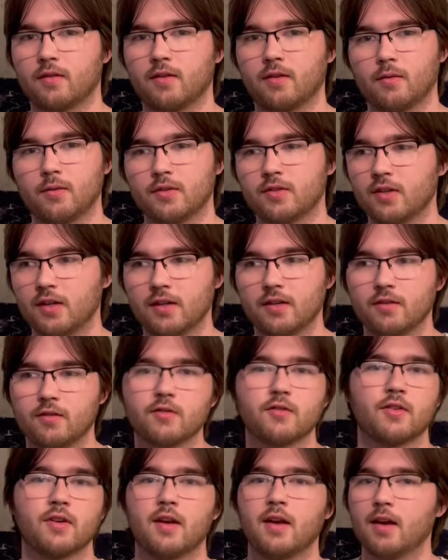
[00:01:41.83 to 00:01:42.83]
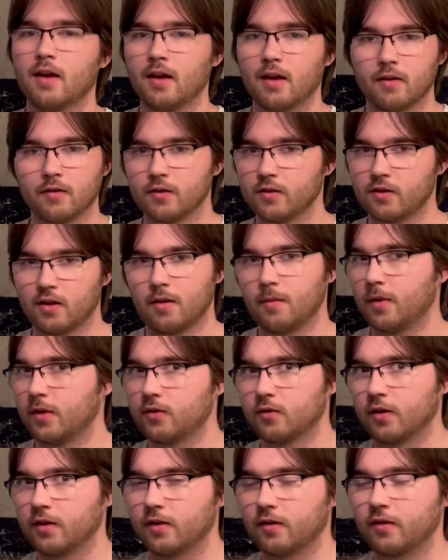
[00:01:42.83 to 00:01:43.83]
It would change every time I
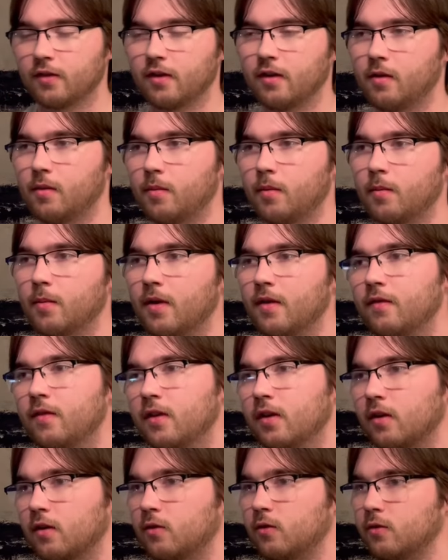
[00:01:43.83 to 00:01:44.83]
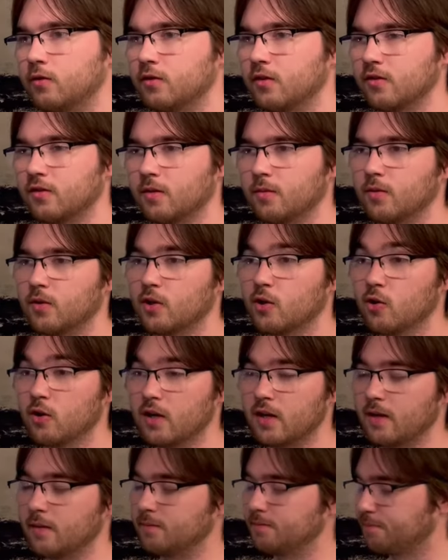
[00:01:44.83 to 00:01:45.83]
tried to set it up in my vehicle to some degree.